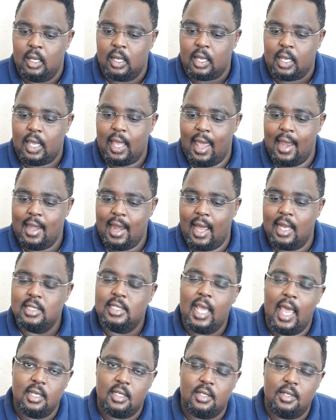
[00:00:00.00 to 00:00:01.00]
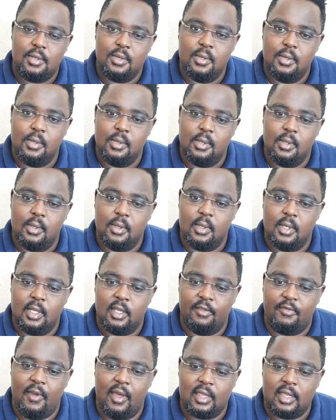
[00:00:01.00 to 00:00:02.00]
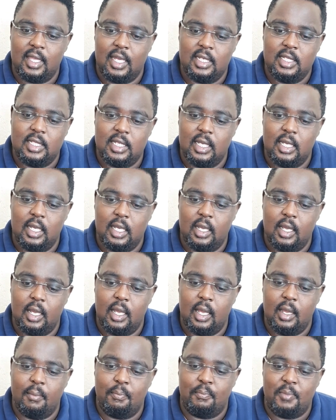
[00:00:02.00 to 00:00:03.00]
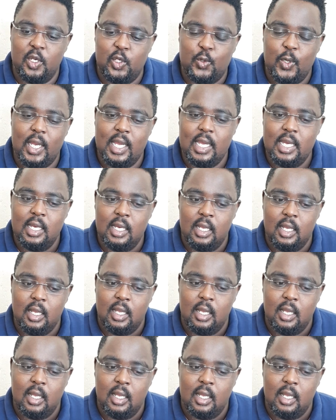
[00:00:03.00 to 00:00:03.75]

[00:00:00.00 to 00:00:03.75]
can attest to the fact that between